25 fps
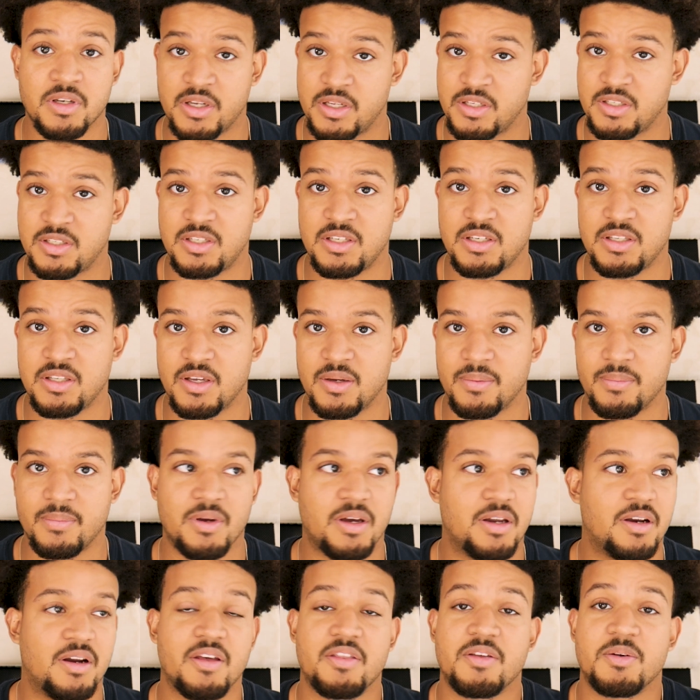can see them.
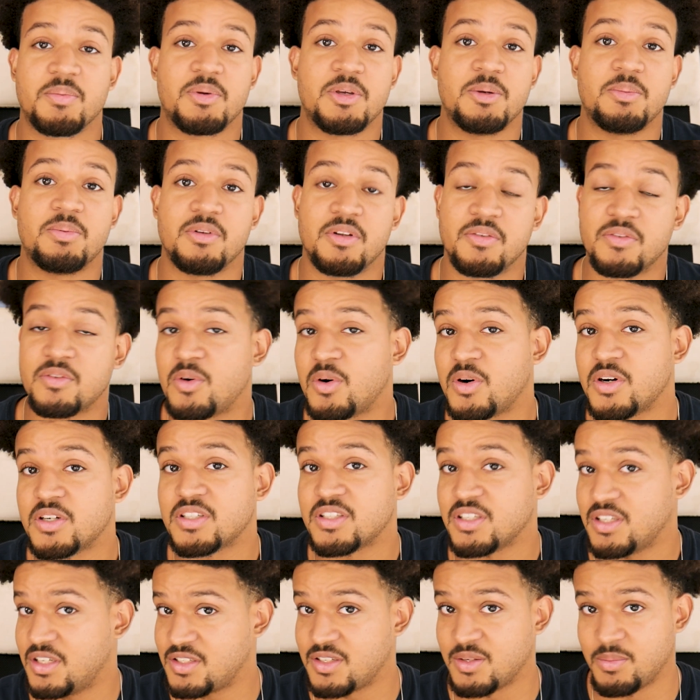And other people, of course, is